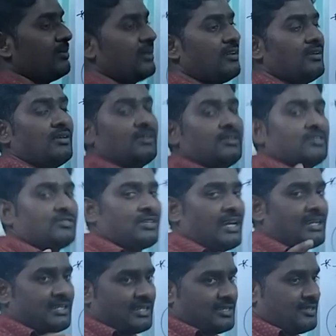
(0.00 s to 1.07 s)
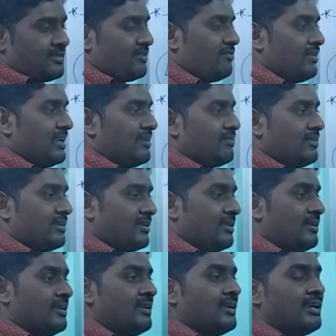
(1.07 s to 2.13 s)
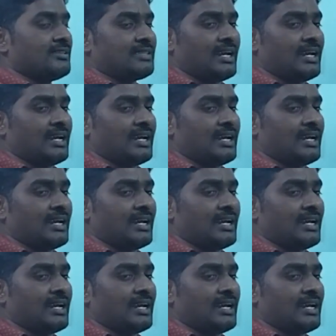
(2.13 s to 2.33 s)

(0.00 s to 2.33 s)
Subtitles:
explained by scientists. Whenever